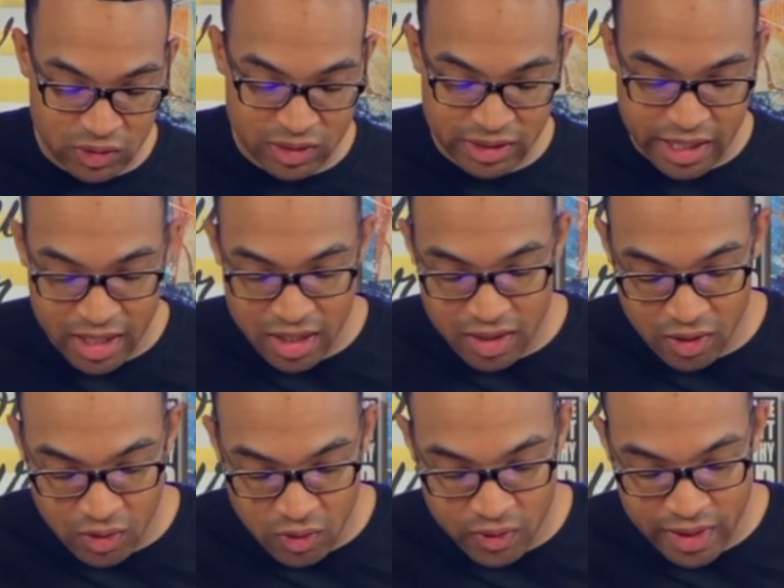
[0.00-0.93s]
taking
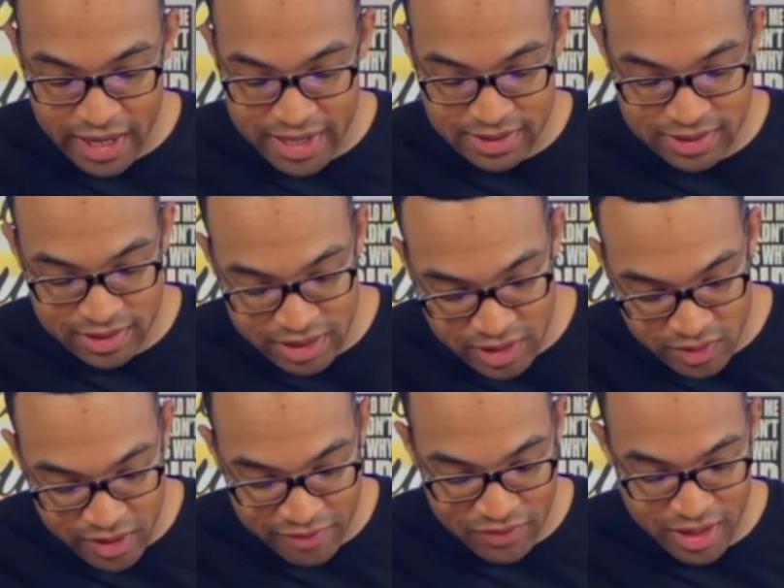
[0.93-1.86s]
hold as the leader
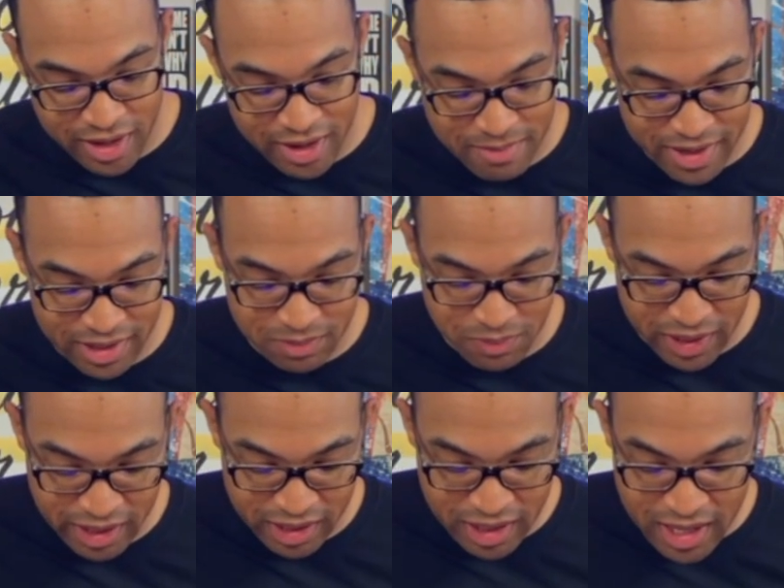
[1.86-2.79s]
of the Air Max
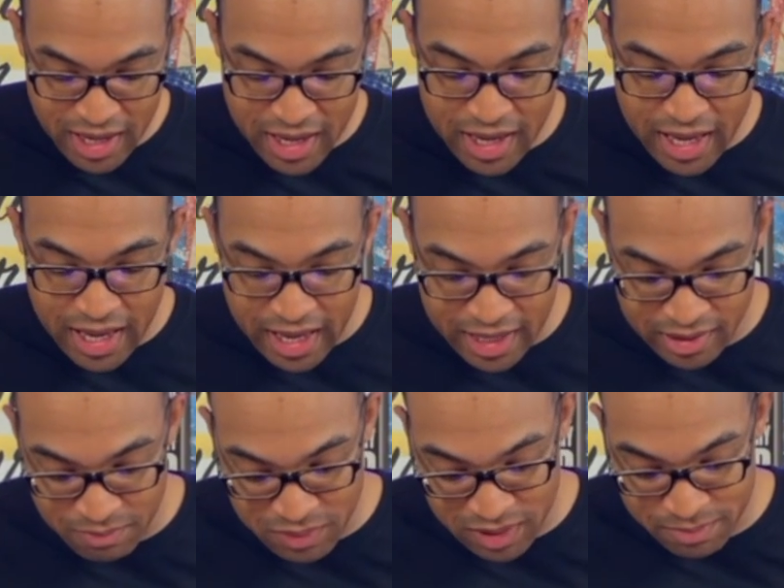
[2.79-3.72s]
pack. And
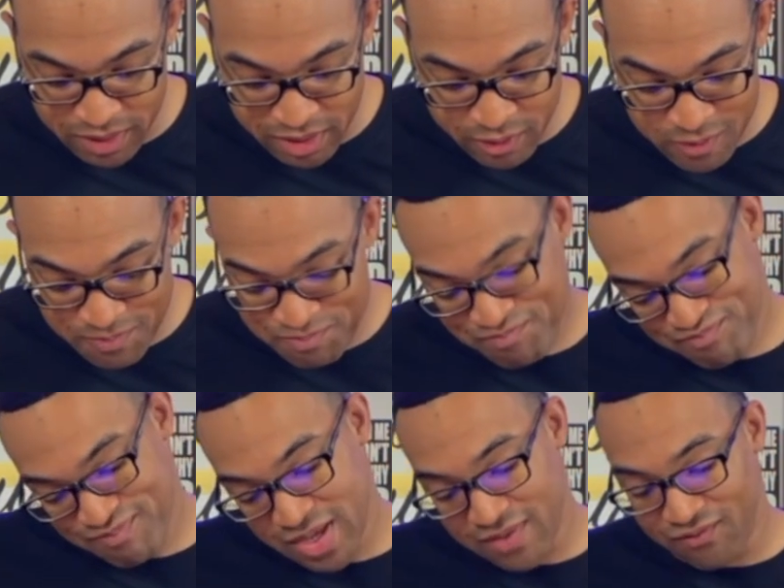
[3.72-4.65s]
the Big Bubble,
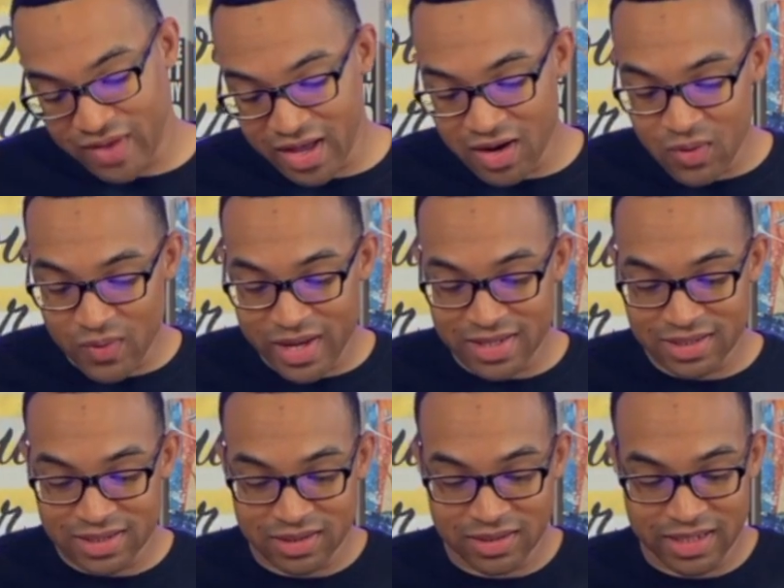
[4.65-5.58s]
it faded away
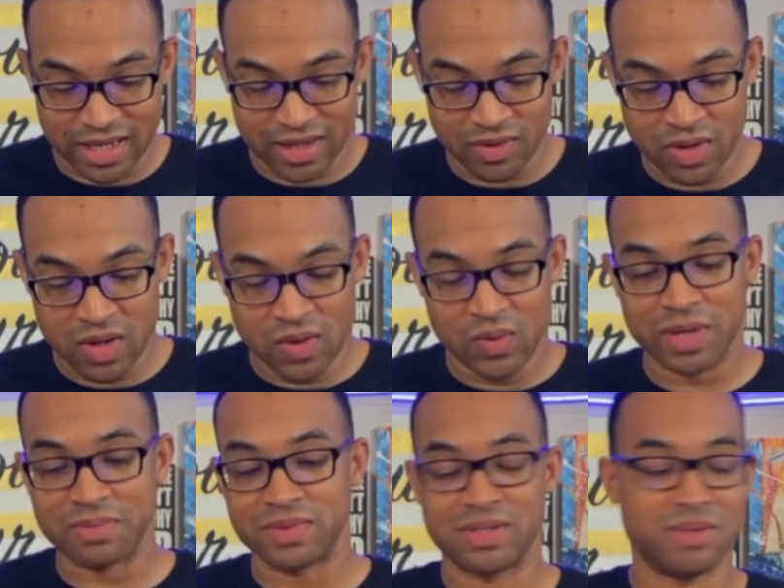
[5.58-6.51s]
until now.
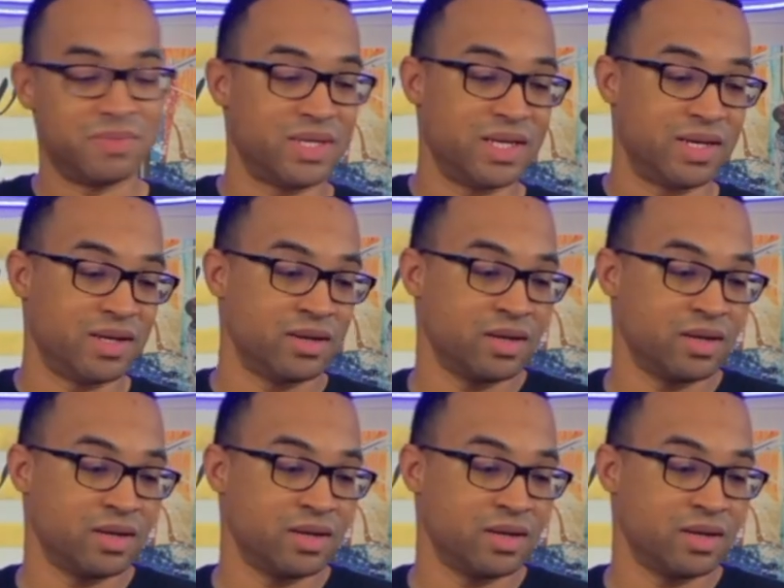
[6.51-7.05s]
Welcome to the beginning.